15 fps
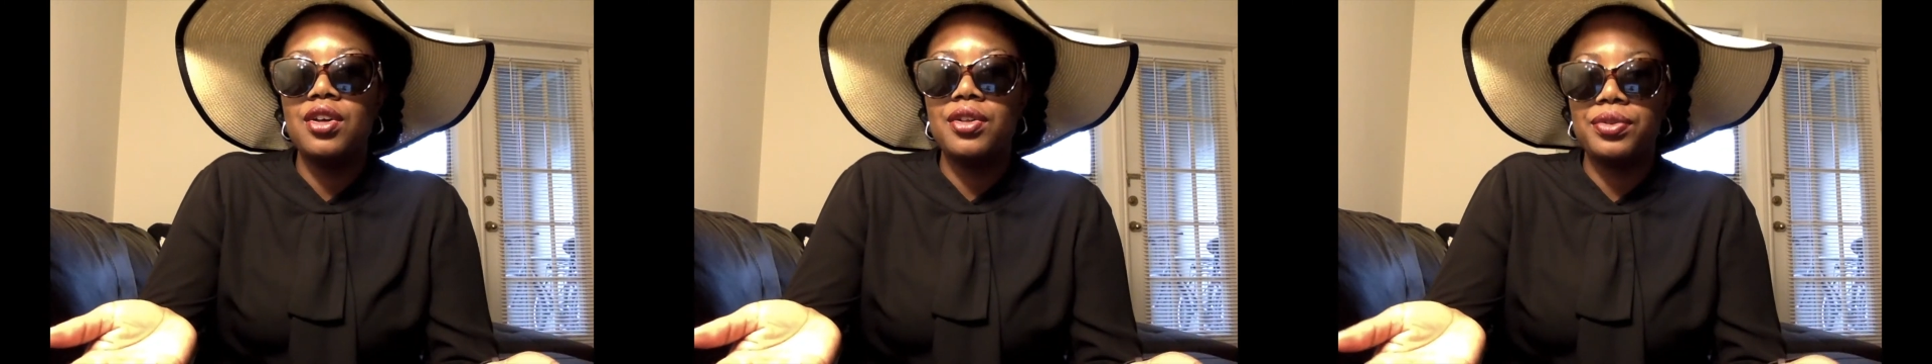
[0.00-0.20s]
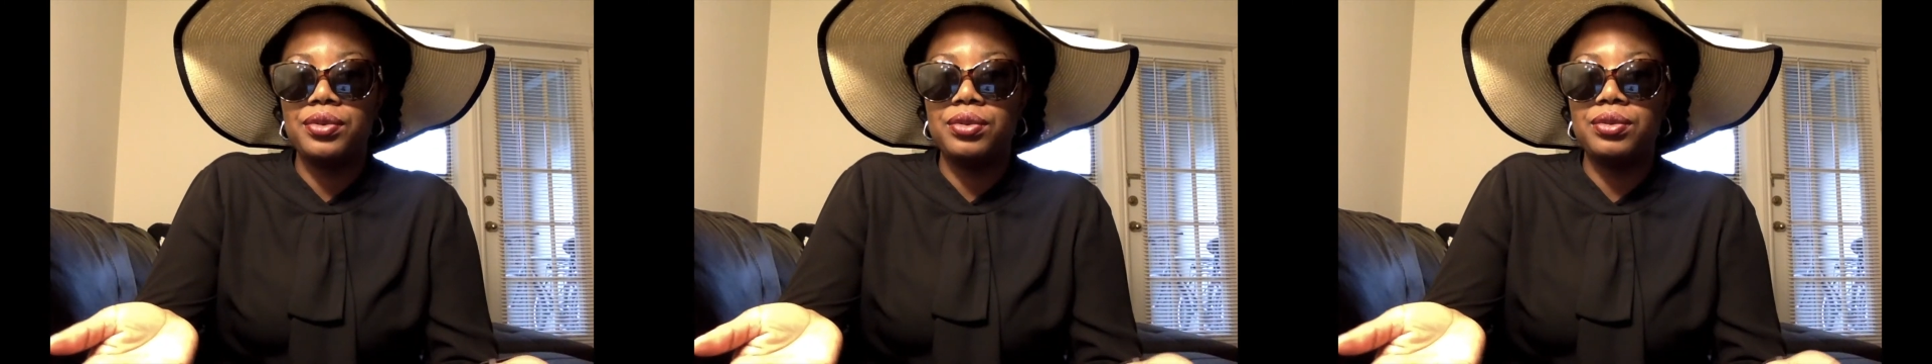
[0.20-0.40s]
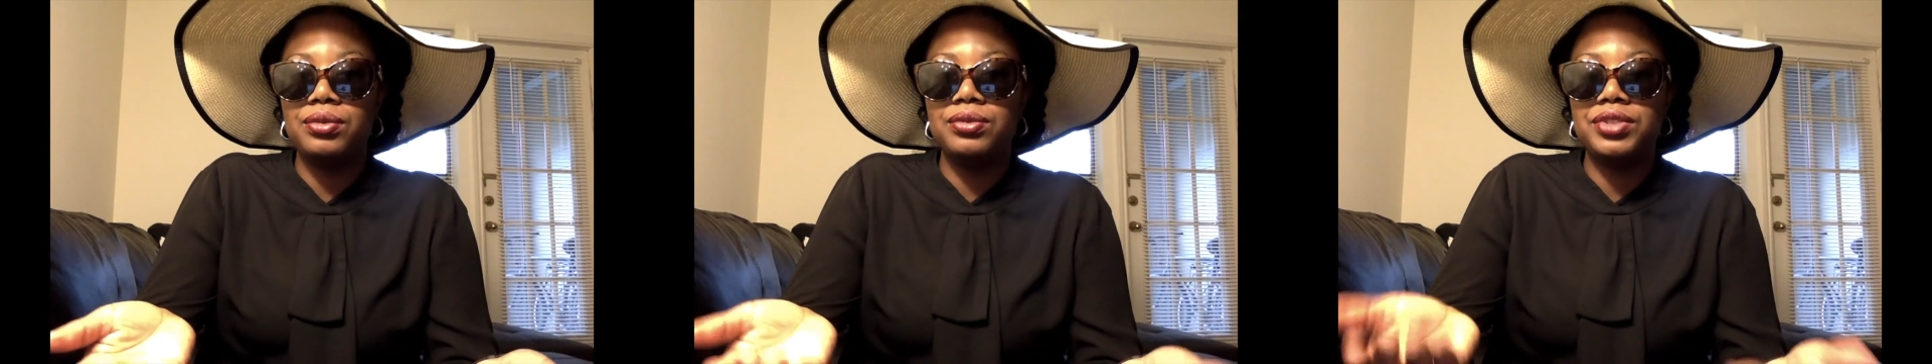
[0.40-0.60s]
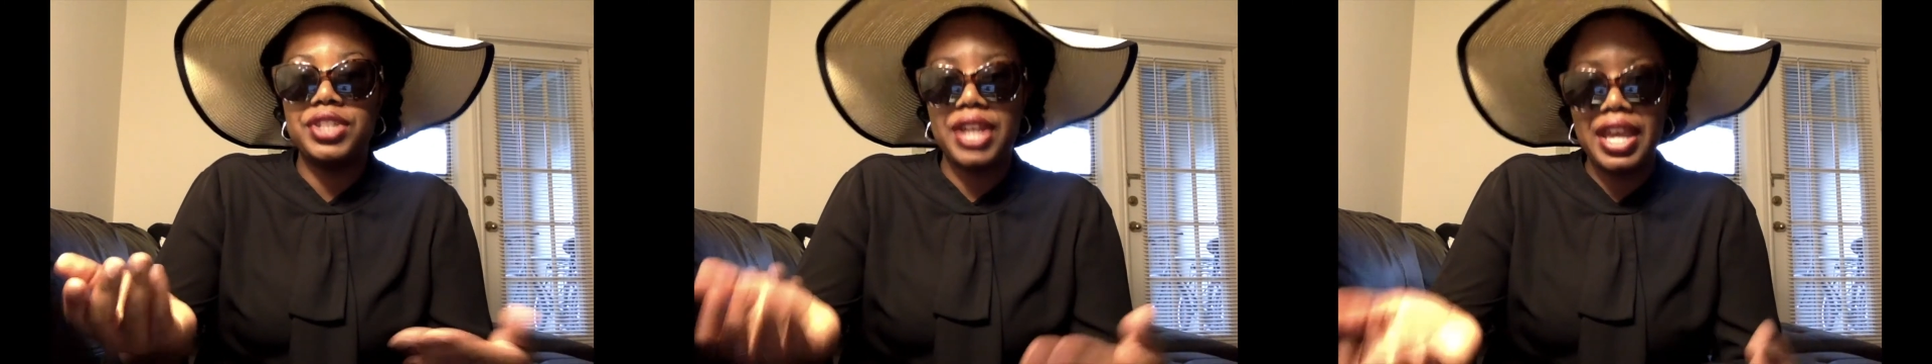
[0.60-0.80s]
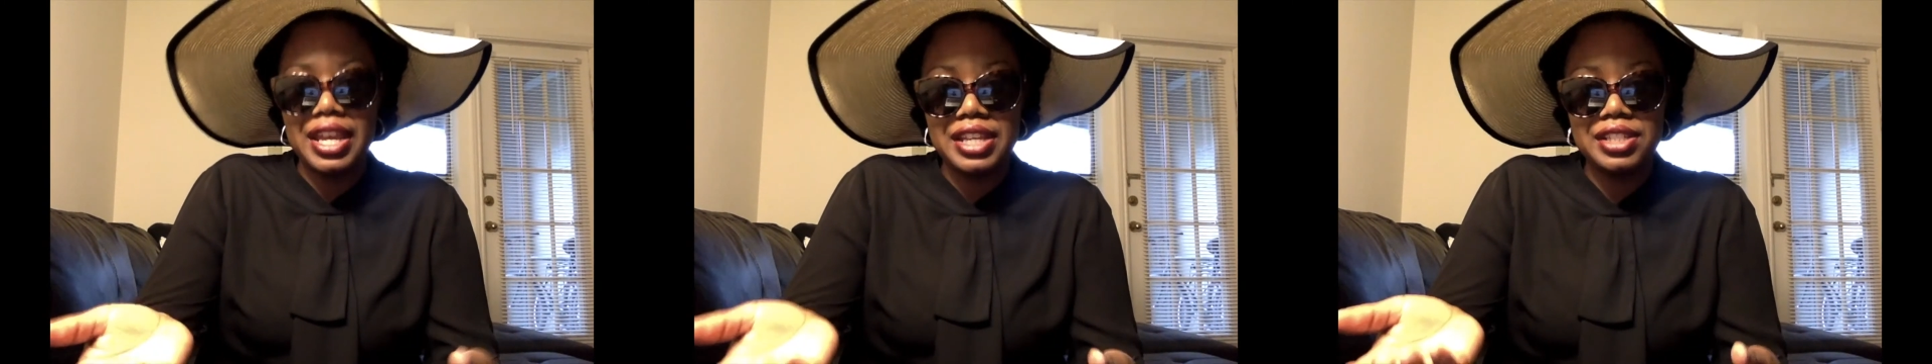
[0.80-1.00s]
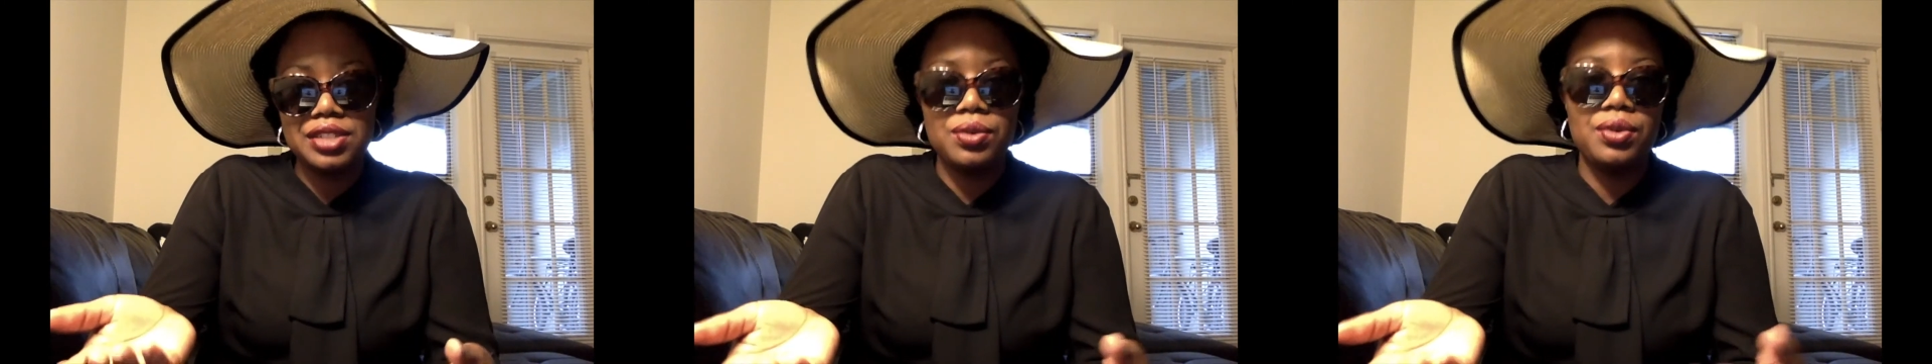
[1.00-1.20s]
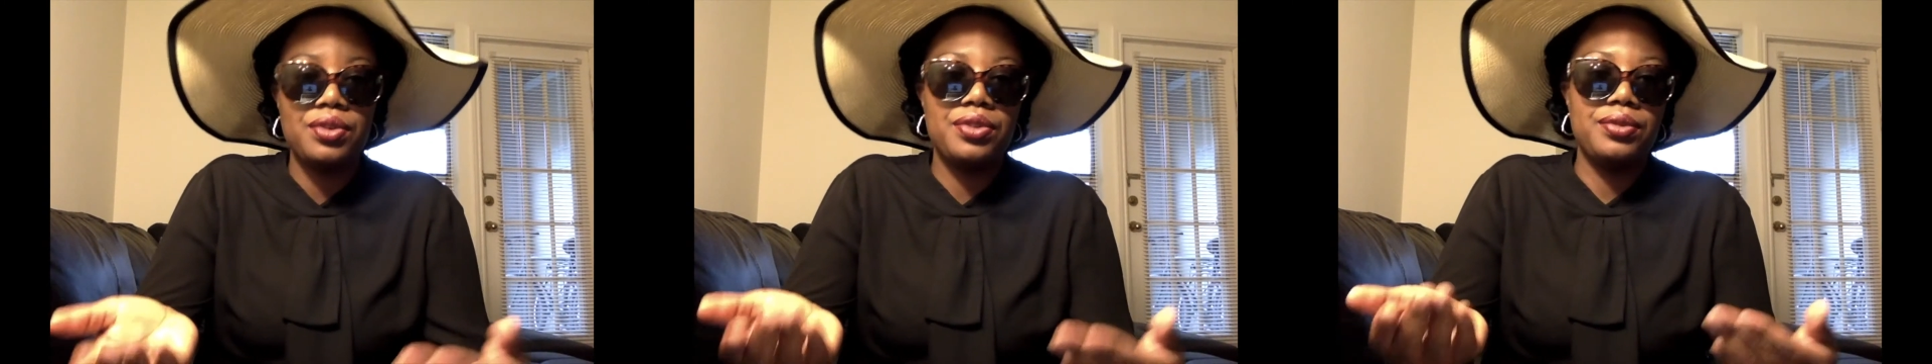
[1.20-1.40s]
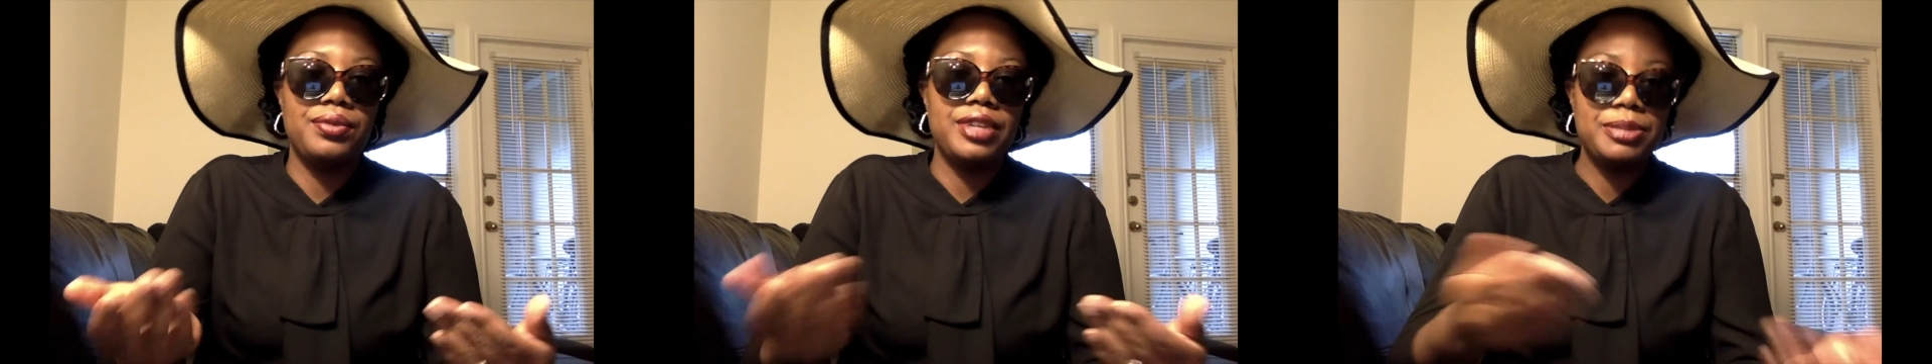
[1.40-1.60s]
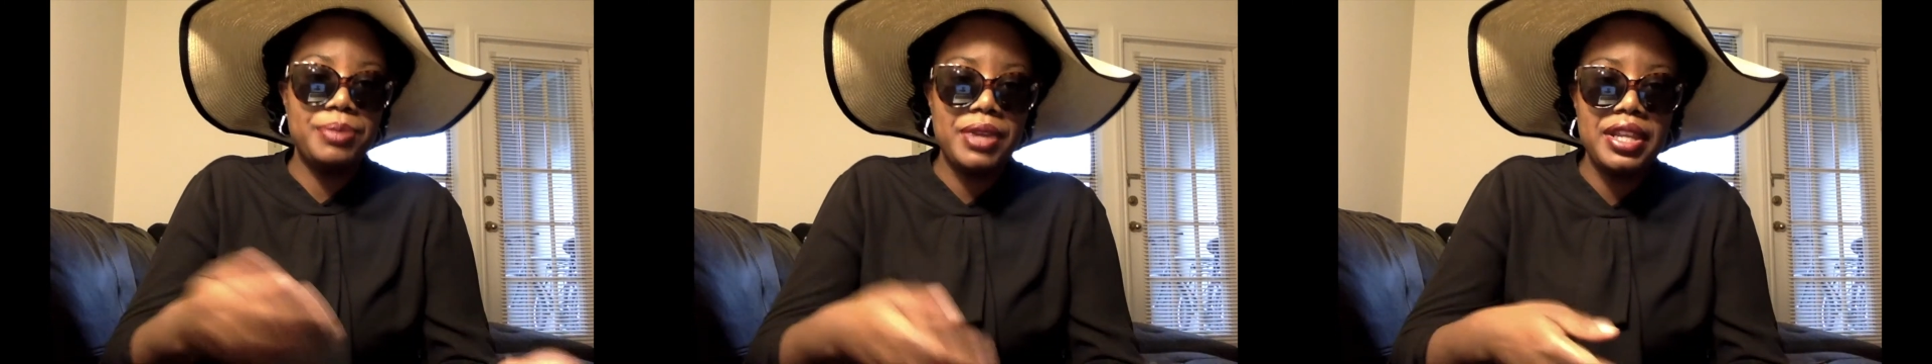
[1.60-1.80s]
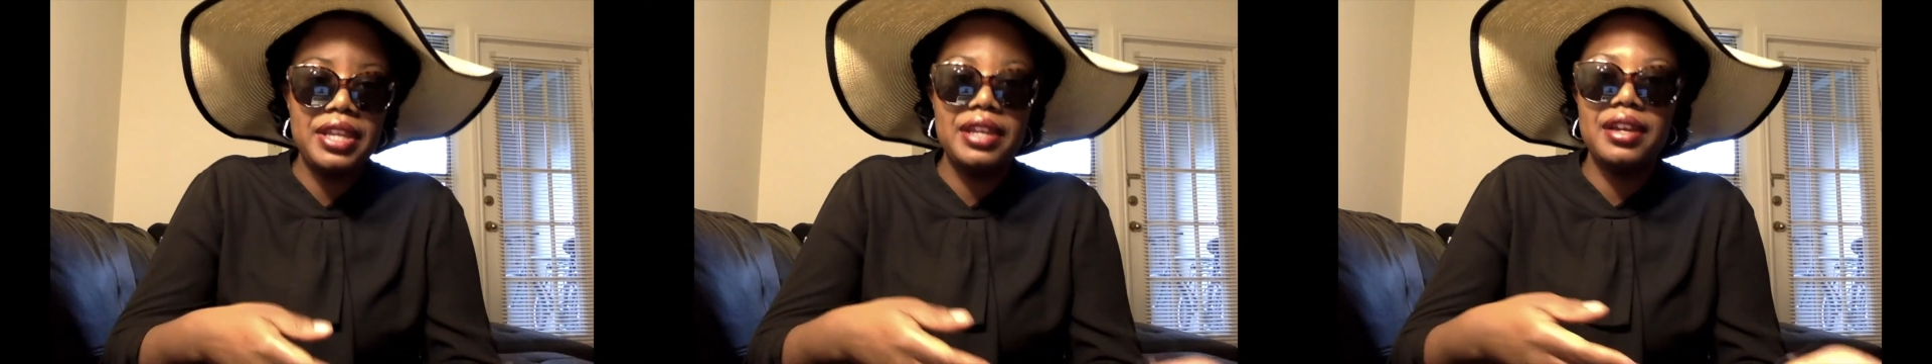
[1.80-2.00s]
through Chase or through
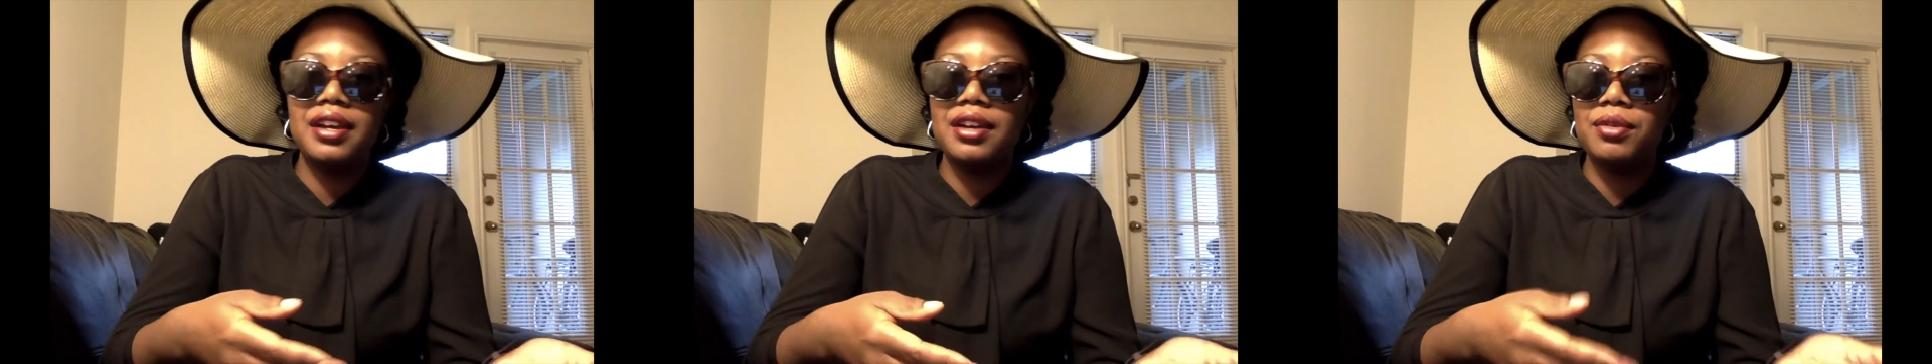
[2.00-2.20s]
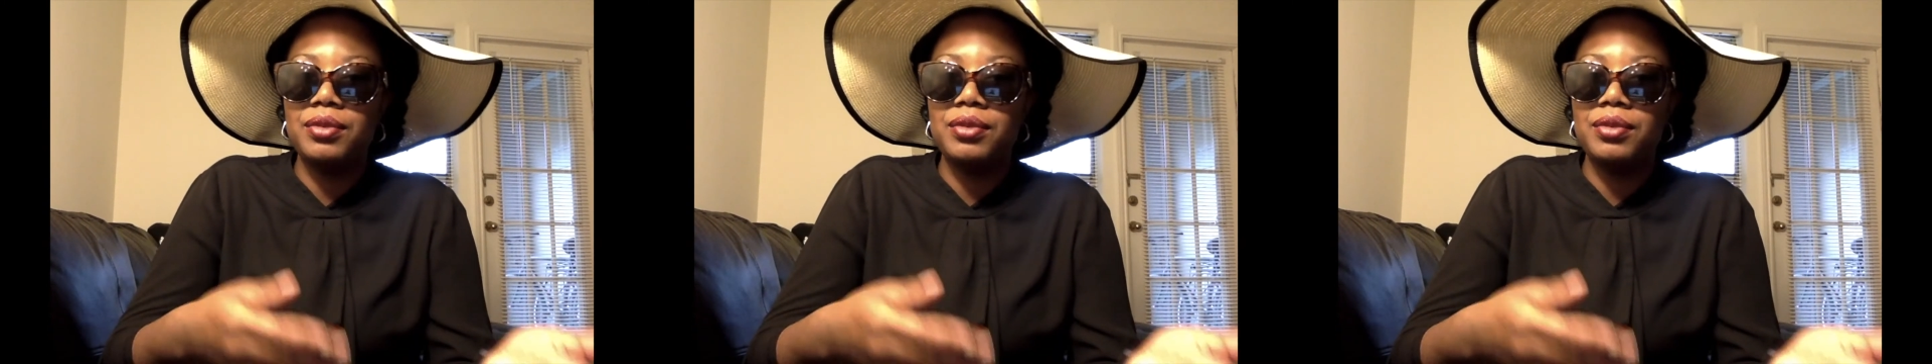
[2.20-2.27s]
Expedia,